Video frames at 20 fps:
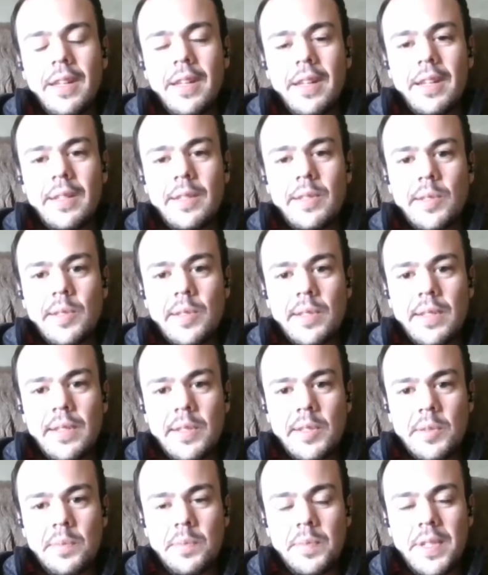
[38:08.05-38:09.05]

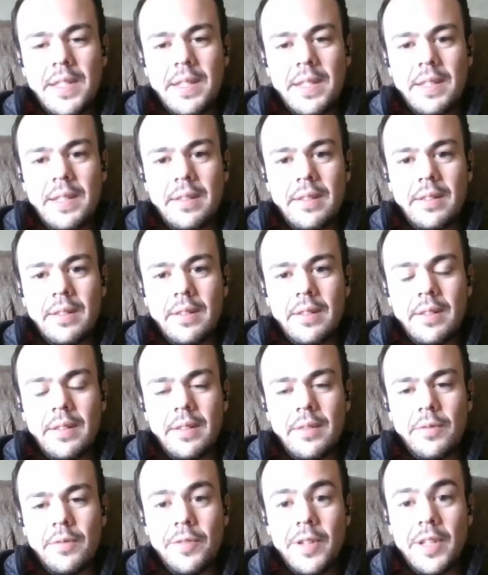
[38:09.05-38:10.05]
as being
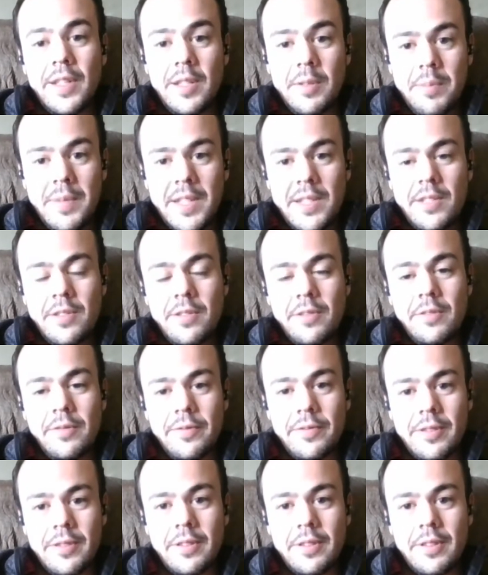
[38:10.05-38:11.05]
fundamental
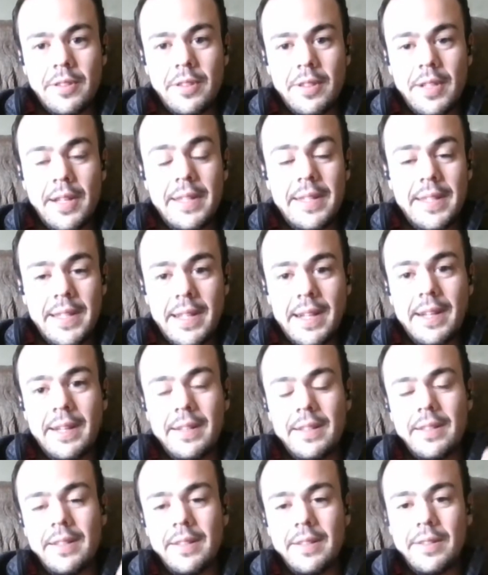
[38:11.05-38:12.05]
for
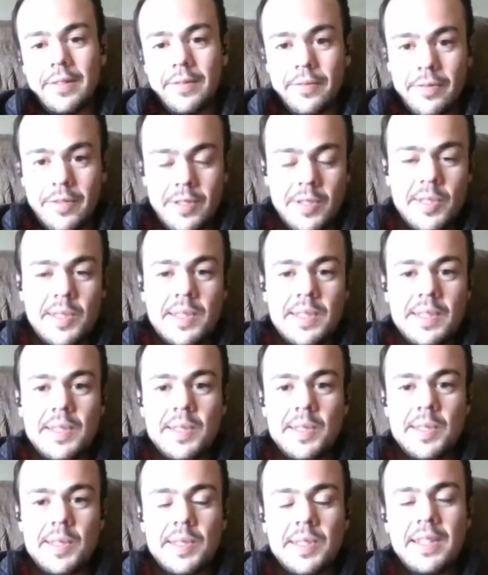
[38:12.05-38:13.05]
adhikara
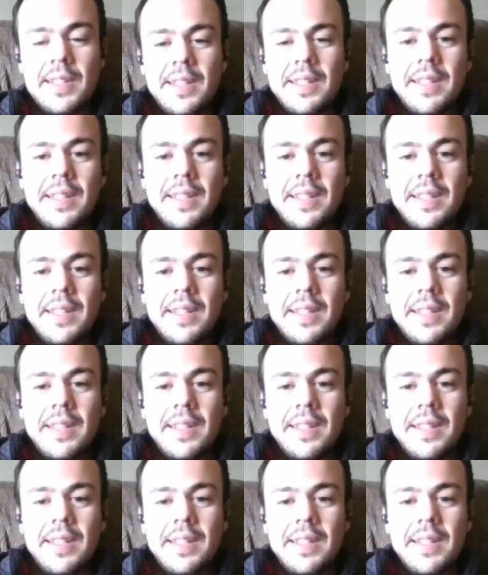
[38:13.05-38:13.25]
versus